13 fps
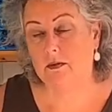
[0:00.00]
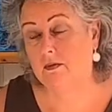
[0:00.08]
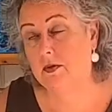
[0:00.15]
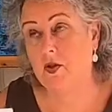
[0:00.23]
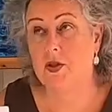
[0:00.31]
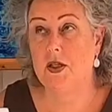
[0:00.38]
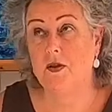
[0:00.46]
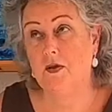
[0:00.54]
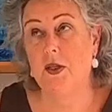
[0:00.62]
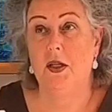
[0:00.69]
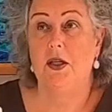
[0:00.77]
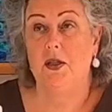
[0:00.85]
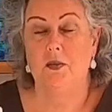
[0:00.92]

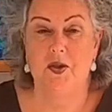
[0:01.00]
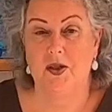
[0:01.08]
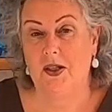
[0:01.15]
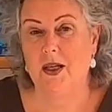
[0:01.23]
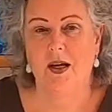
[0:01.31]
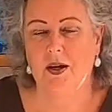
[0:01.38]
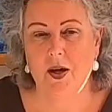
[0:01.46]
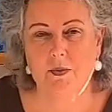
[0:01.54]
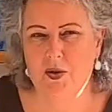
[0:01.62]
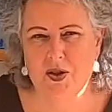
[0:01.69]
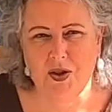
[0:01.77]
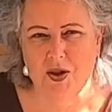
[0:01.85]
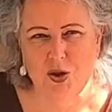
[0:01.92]
Receiving intimacy, I'm
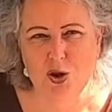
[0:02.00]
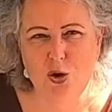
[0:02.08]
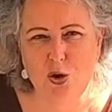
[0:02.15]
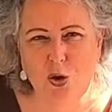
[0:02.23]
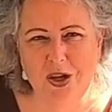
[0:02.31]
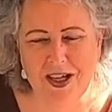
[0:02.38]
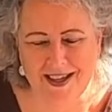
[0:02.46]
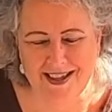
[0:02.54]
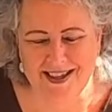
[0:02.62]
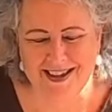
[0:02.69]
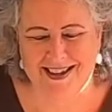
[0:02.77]
just a joy.